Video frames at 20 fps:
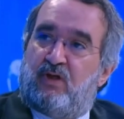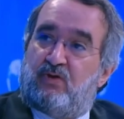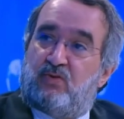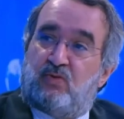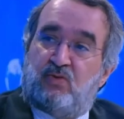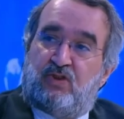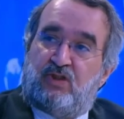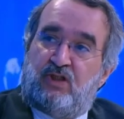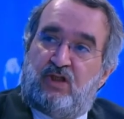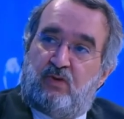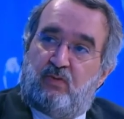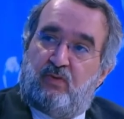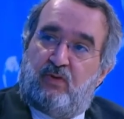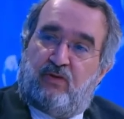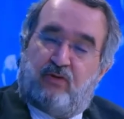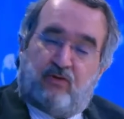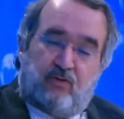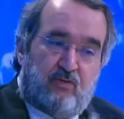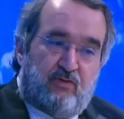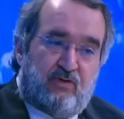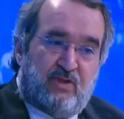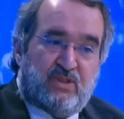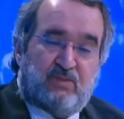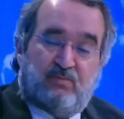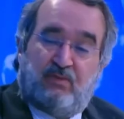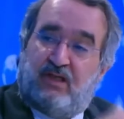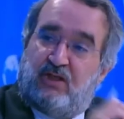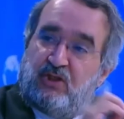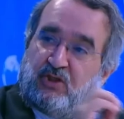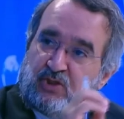to deal with through this
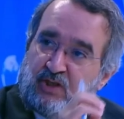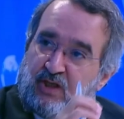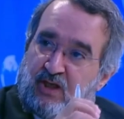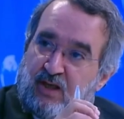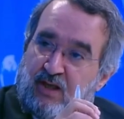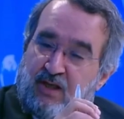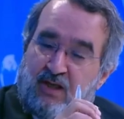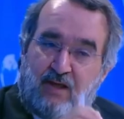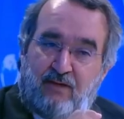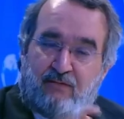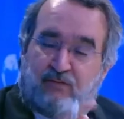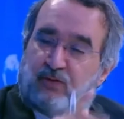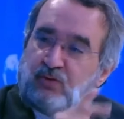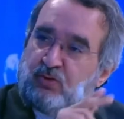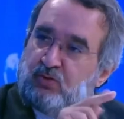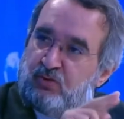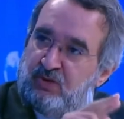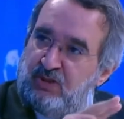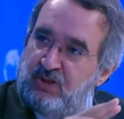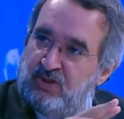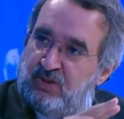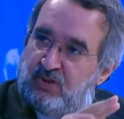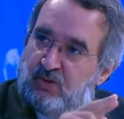militia for two reasons.